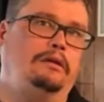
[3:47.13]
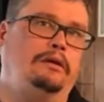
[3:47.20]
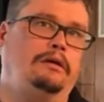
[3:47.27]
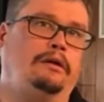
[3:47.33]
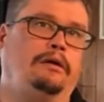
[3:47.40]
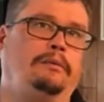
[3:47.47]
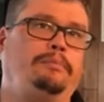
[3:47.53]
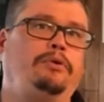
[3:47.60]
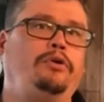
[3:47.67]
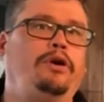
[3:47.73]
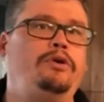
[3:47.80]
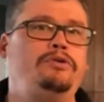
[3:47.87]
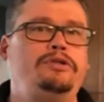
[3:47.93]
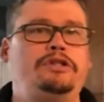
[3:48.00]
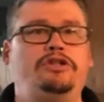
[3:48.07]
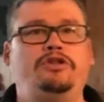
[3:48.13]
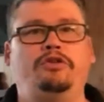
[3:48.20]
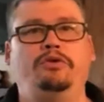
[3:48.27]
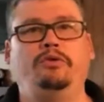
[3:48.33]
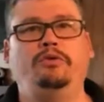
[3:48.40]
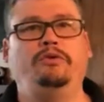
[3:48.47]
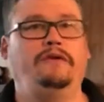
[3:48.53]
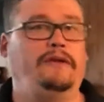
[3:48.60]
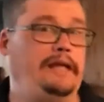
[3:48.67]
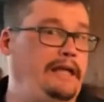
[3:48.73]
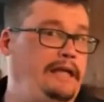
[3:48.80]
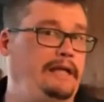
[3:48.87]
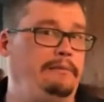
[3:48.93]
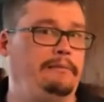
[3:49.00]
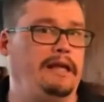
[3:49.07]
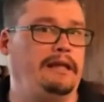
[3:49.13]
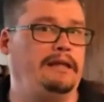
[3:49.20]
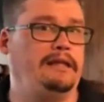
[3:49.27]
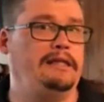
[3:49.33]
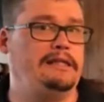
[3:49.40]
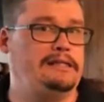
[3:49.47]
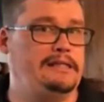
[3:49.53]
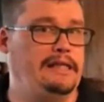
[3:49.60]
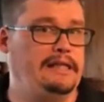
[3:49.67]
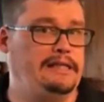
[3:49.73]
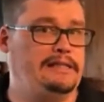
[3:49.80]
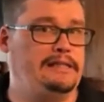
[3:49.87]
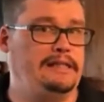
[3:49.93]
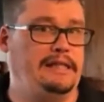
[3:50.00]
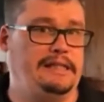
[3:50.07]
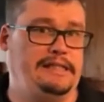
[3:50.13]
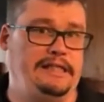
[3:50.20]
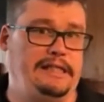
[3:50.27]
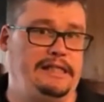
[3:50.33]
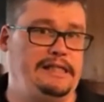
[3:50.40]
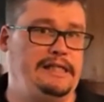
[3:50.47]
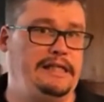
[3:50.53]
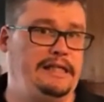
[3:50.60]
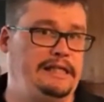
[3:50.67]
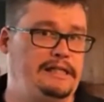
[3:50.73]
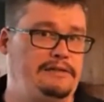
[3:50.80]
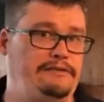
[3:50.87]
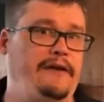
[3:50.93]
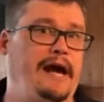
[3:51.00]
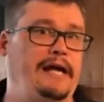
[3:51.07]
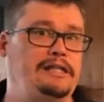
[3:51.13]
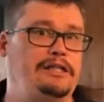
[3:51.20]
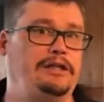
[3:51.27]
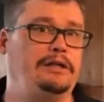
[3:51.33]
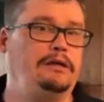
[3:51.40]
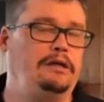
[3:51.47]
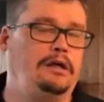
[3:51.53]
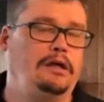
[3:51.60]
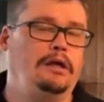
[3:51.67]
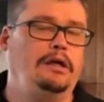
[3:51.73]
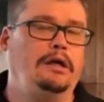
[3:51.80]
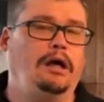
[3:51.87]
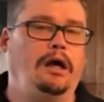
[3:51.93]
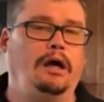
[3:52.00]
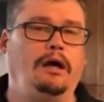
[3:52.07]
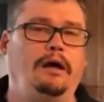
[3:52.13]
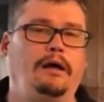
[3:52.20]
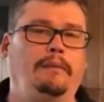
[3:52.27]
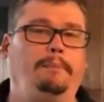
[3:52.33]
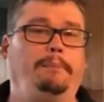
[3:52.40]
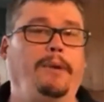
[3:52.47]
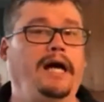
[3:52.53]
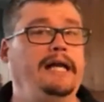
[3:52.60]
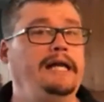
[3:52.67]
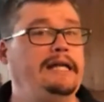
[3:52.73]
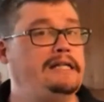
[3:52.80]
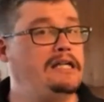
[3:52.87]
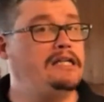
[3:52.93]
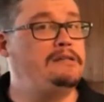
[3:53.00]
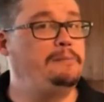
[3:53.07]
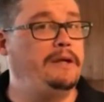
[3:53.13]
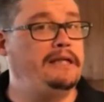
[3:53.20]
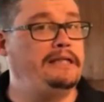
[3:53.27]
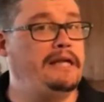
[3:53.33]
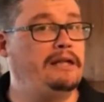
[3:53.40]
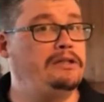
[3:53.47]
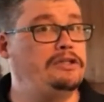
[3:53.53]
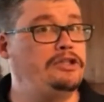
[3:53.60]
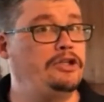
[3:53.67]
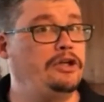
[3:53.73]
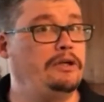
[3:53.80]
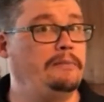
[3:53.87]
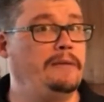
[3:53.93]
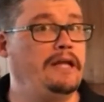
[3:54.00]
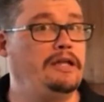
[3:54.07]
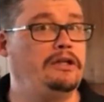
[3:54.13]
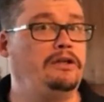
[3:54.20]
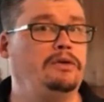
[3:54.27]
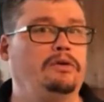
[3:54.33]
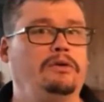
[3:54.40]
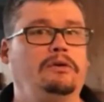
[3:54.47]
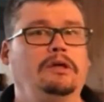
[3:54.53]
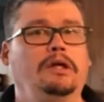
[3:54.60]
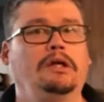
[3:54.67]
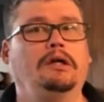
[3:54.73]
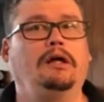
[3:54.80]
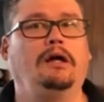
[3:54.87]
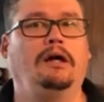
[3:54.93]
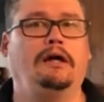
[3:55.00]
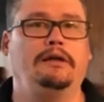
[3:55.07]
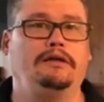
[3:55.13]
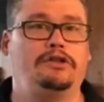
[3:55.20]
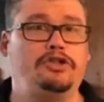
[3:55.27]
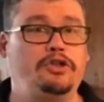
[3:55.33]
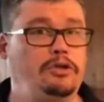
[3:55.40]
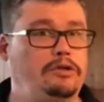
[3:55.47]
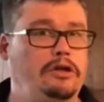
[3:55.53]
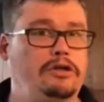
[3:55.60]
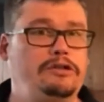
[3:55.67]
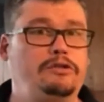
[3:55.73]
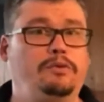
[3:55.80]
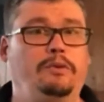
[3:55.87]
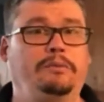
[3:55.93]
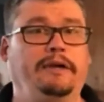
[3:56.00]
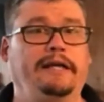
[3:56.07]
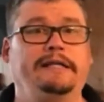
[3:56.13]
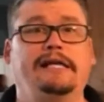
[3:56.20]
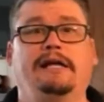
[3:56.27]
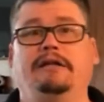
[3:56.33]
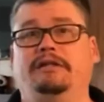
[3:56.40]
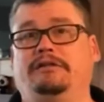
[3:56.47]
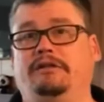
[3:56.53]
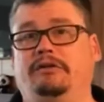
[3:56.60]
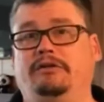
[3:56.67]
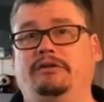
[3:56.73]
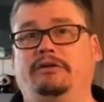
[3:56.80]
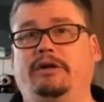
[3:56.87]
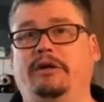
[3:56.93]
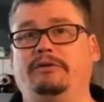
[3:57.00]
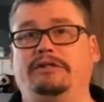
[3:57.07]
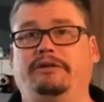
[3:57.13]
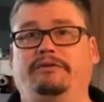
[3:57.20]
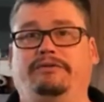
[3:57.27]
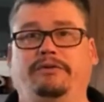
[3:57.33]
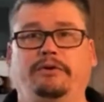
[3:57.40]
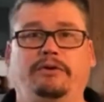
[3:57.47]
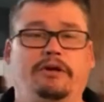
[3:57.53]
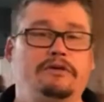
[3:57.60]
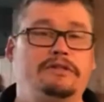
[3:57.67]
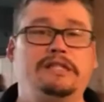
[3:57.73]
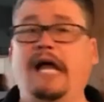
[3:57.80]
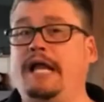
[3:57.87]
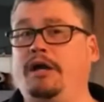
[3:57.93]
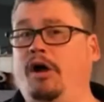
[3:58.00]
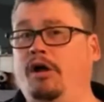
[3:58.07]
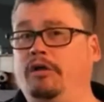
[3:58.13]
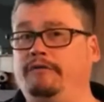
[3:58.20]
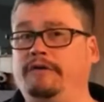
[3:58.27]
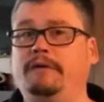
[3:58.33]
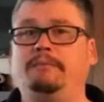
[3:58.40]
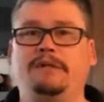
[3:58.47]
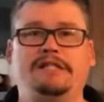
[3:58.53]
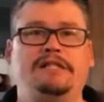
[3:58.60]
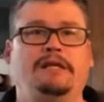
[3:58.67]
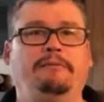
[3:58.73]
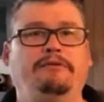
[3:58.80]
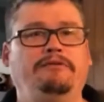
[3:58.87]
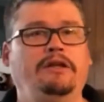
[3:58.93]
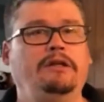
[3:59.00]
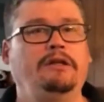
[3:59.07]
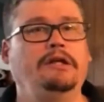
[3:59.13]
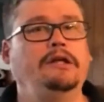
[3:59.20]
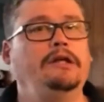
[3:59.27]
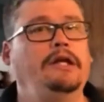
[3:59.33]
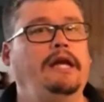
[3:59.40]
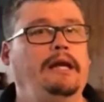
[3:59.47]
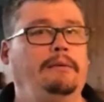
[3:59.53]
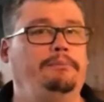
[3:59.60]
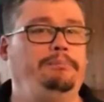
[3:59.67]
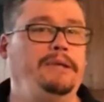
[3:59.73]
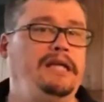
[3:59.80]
The pros to the heat method is that it's easy and it's faster, but it does break down the sugar molecule. The sucrose will break down into glucose and fructose, not all of it, but some of it. And